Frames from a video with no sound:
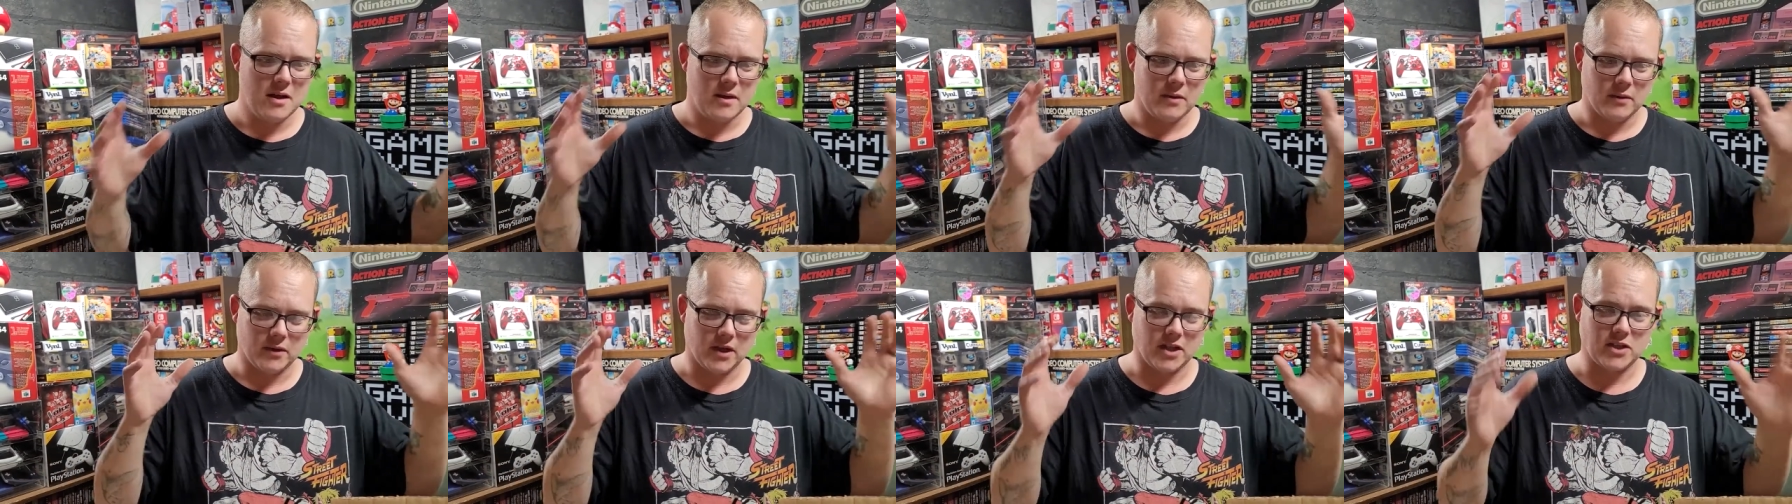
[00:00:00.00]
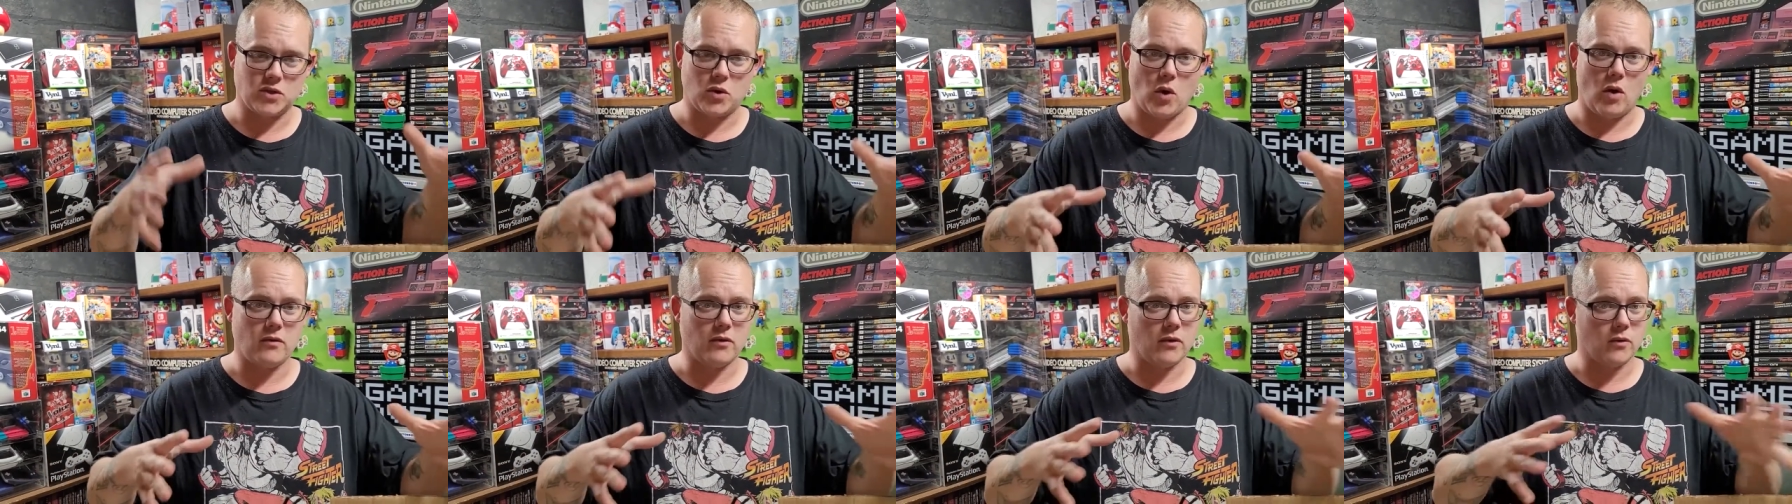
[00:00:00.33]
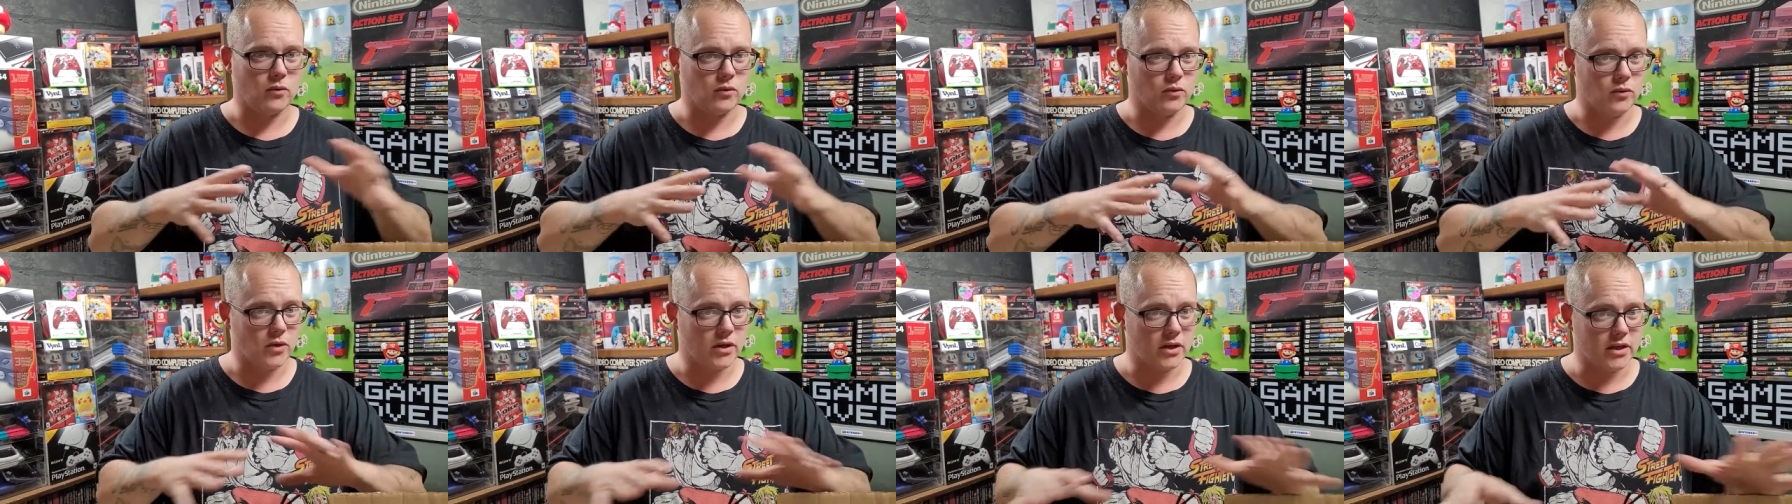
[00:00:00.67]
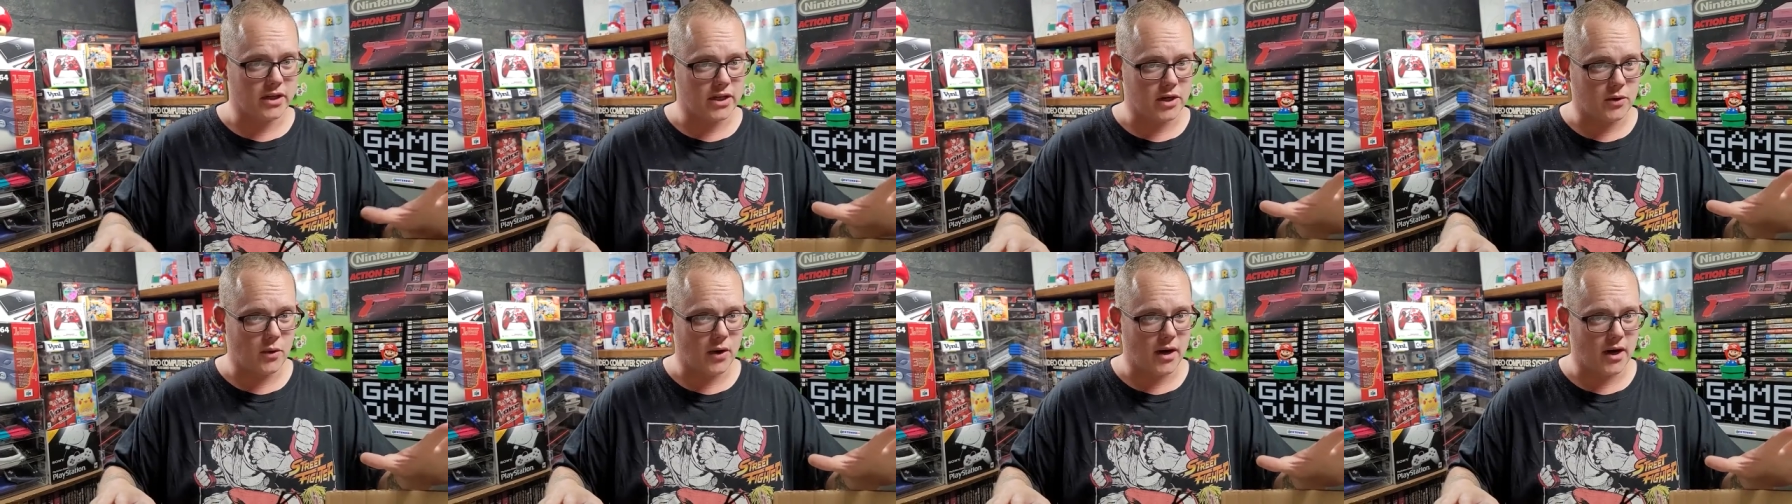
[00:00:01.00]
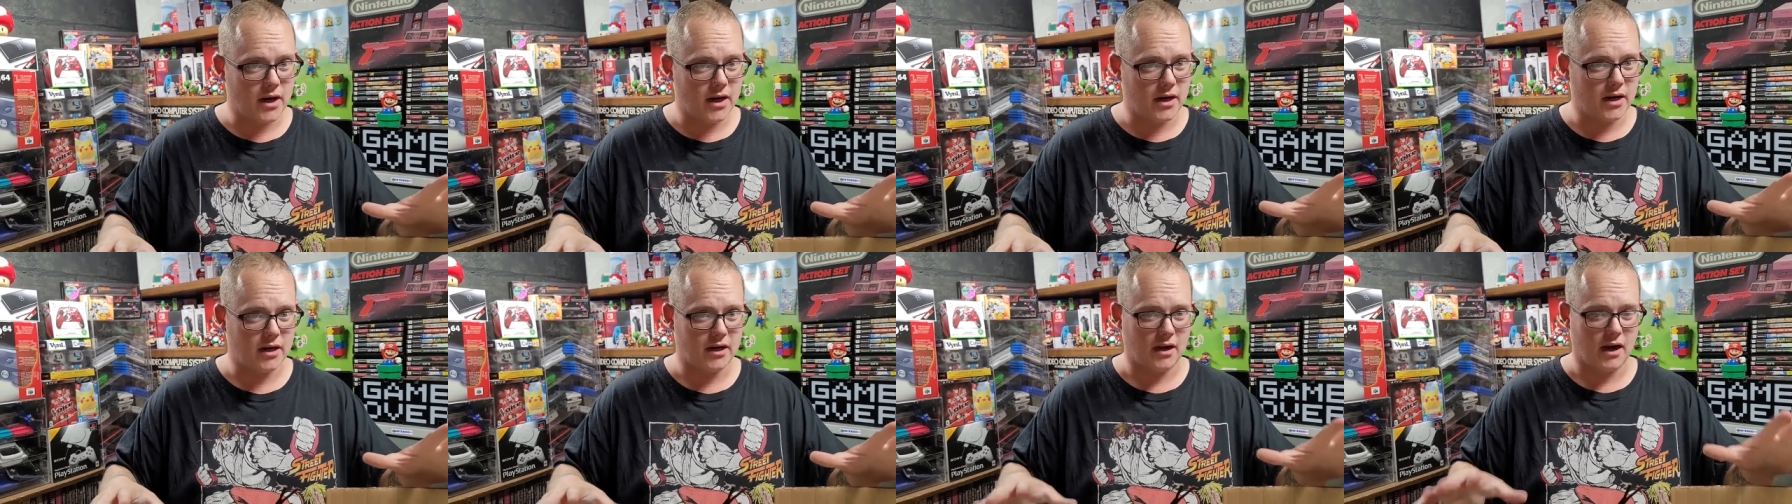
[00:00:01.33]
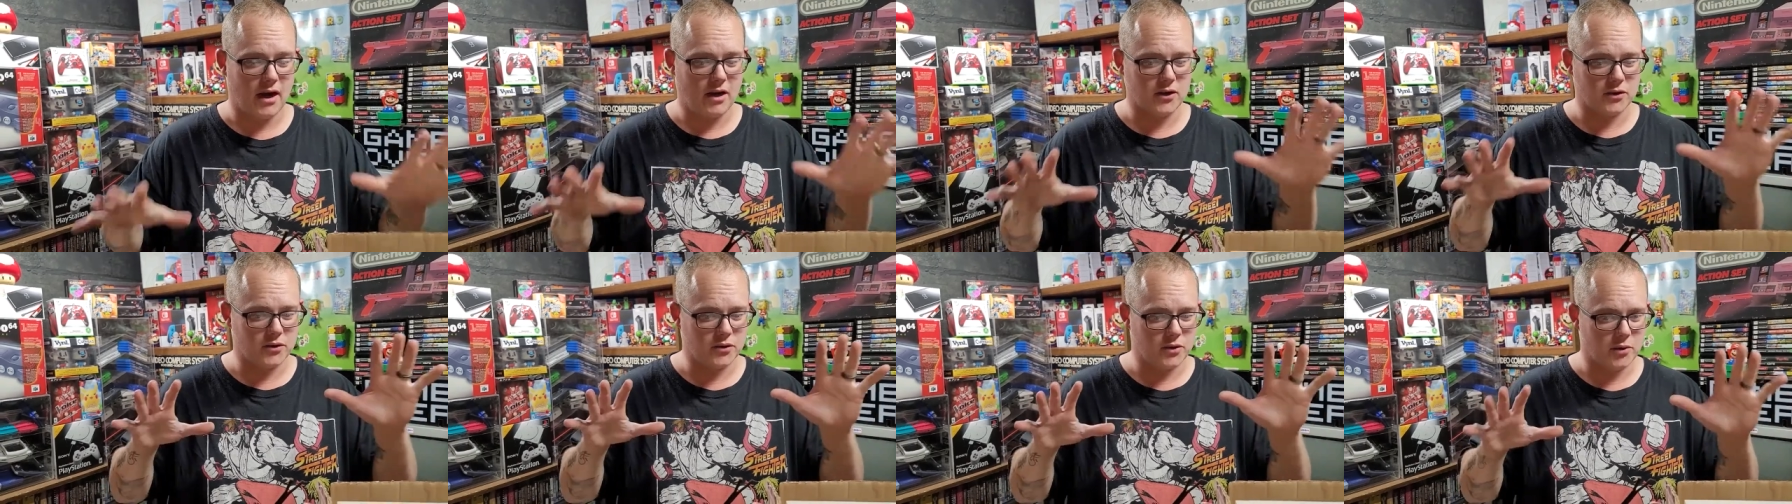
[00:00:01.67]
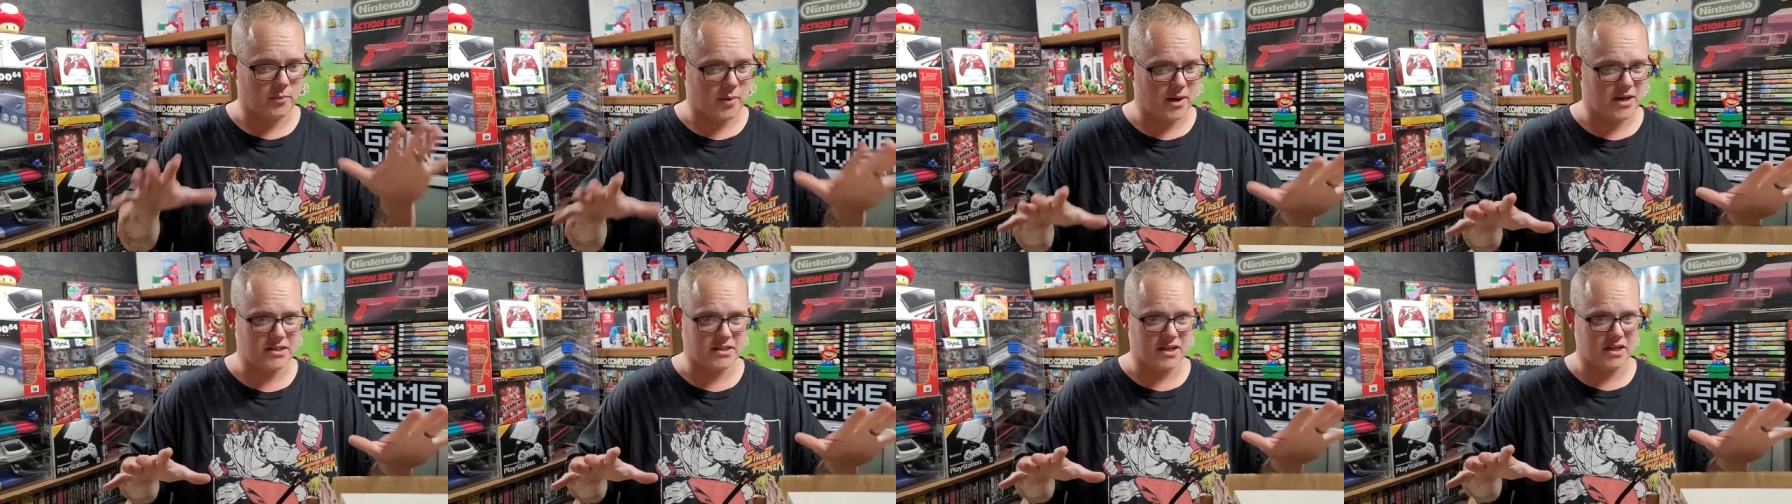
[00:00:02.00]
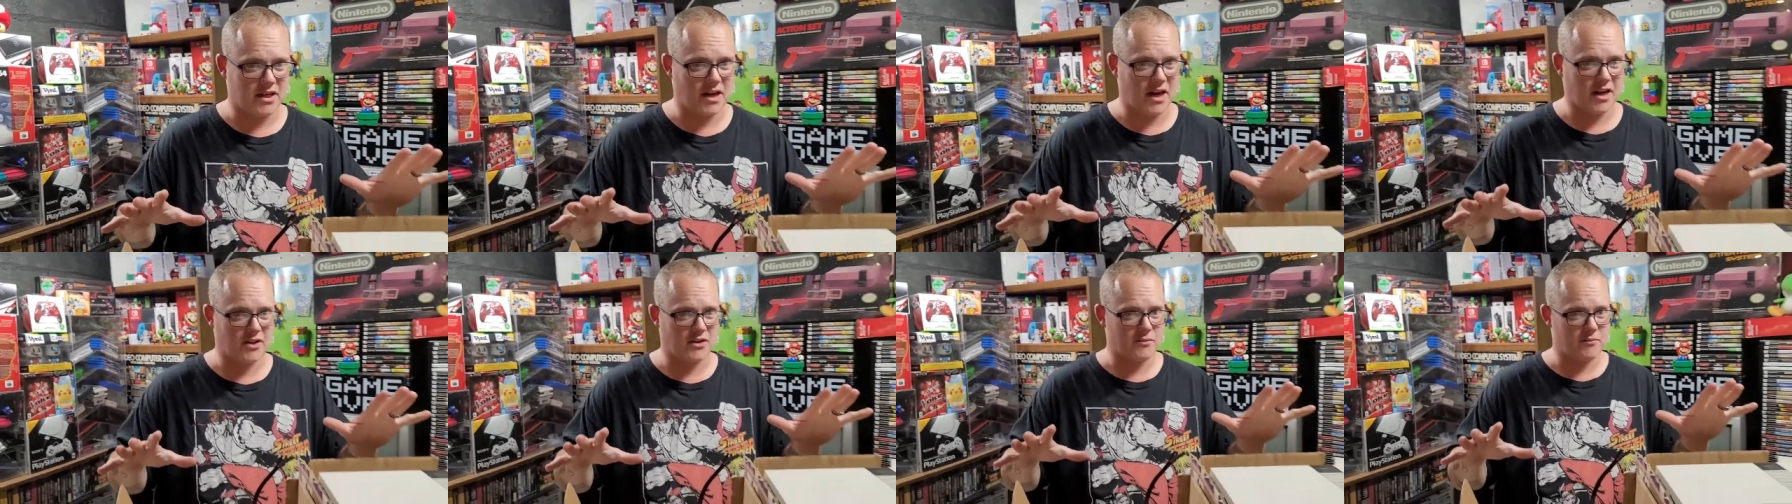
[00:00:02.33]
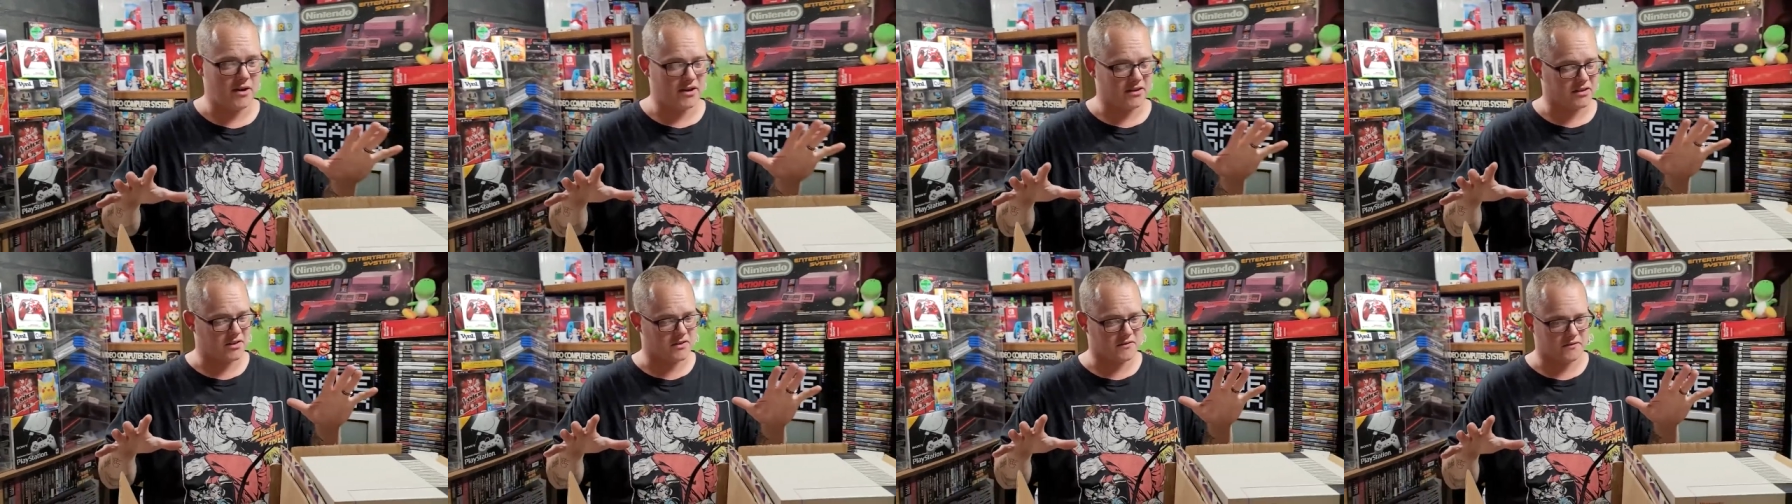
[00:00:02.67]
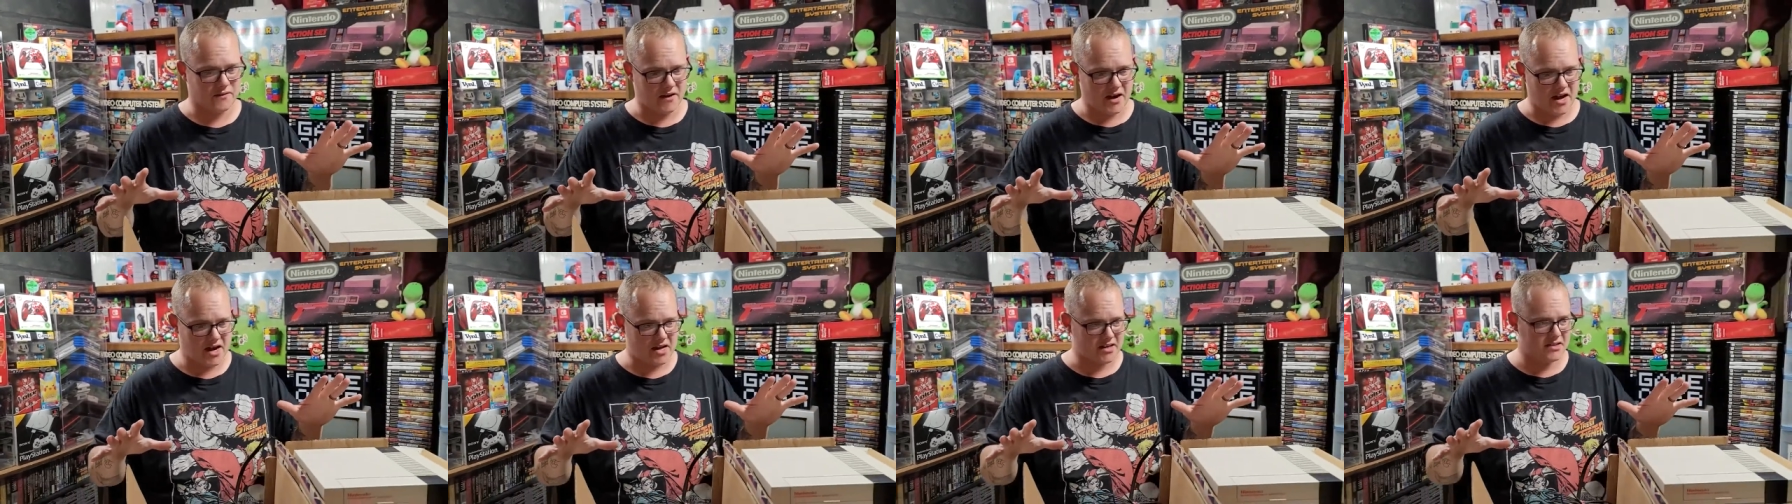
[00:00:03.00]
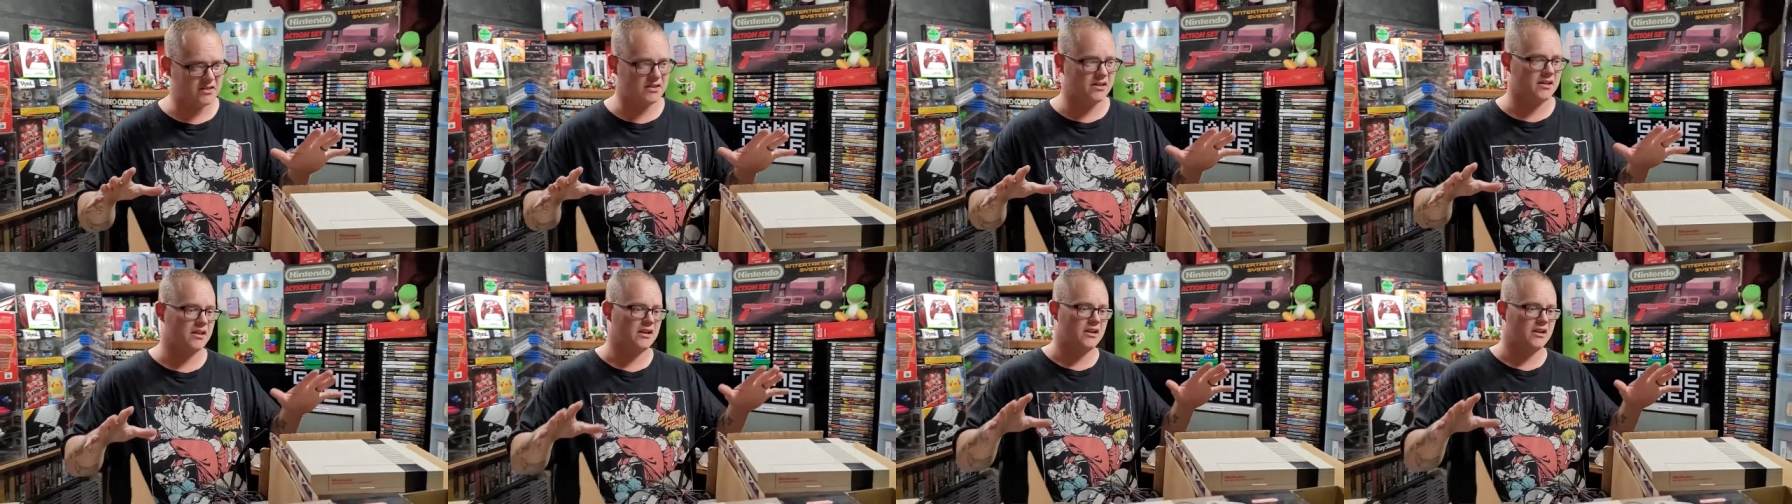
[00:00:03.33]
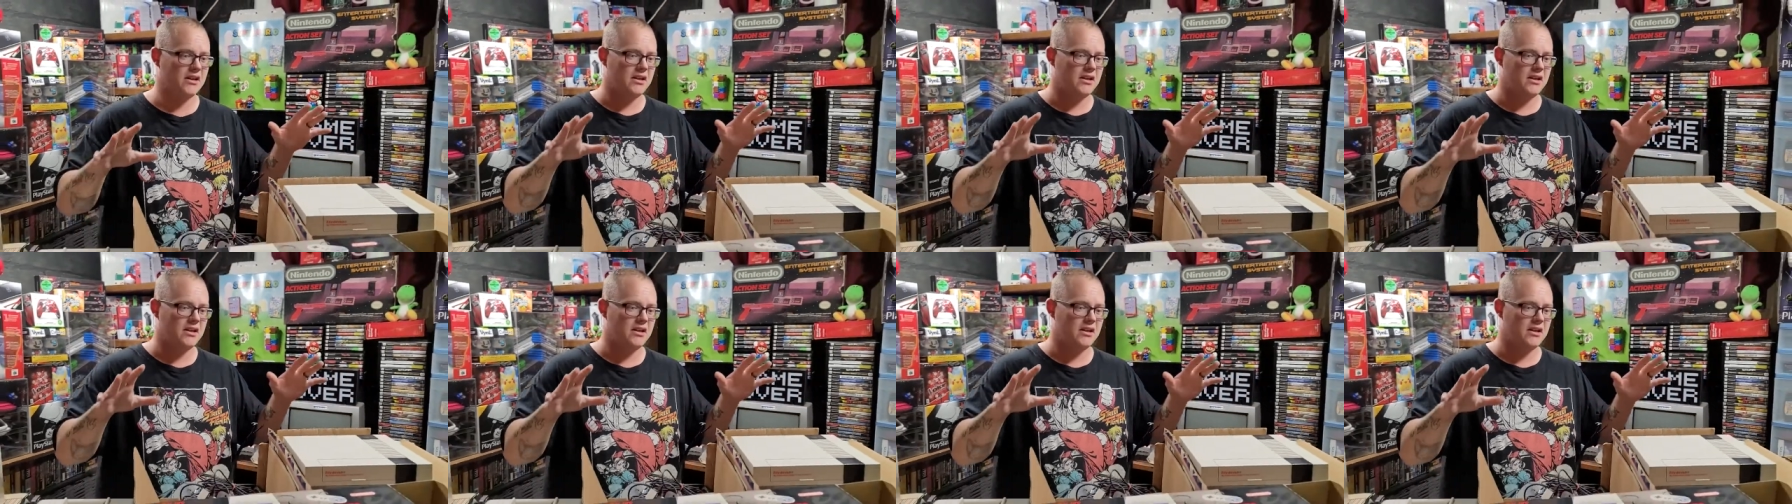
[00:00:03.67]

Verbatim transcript: Let's go over it really quick. I'll do the best I can to make this fast.